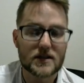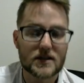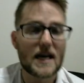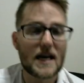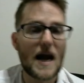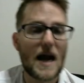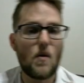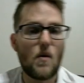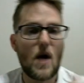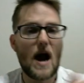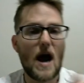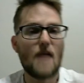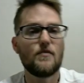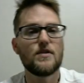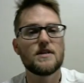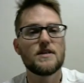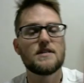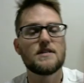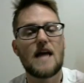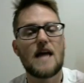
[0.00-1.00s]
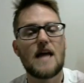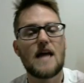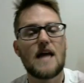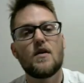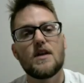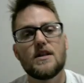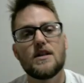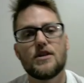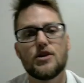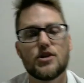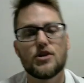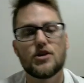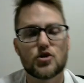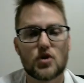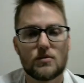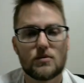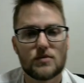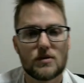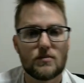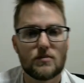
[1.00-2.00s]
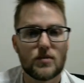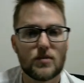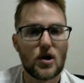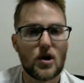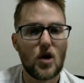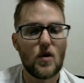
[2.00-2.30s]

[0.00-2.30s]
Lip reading: And I will have this down in the description below